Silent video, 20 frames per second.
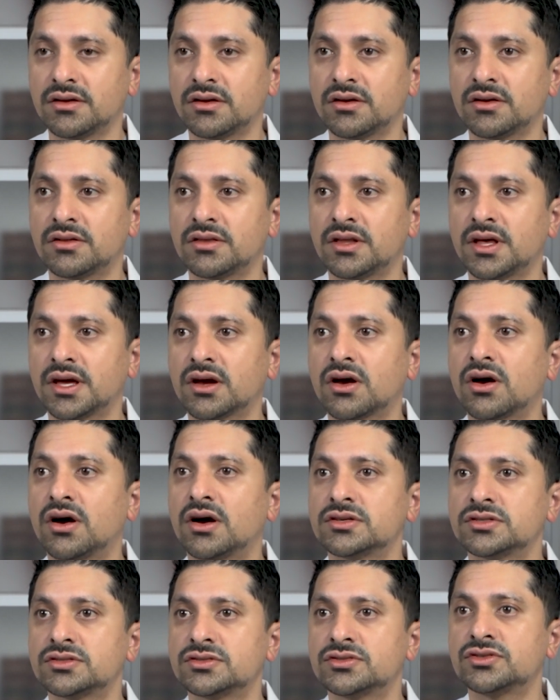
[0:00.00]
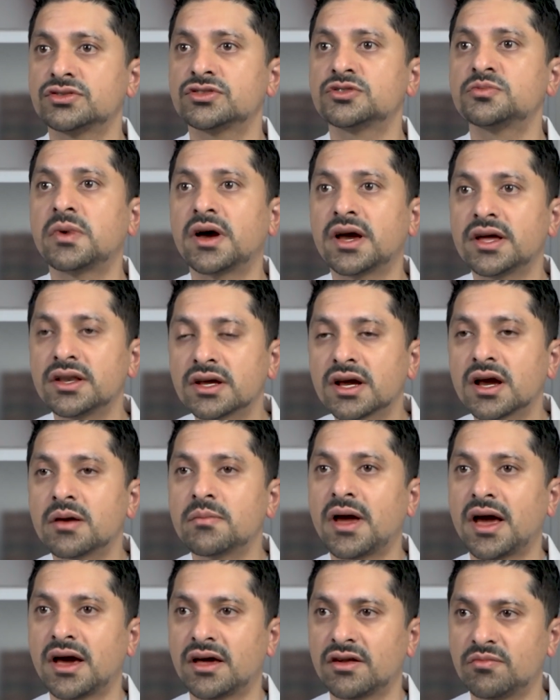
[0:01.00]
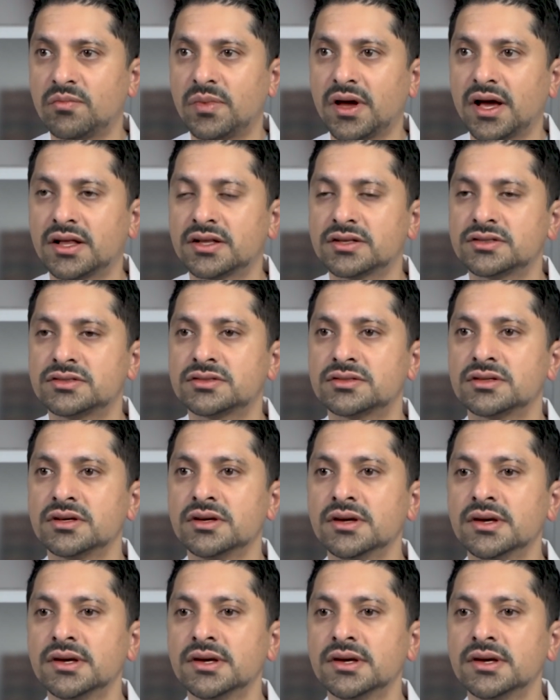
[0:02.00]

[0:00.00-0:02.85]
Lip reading: and that causes your spine to come out of balance.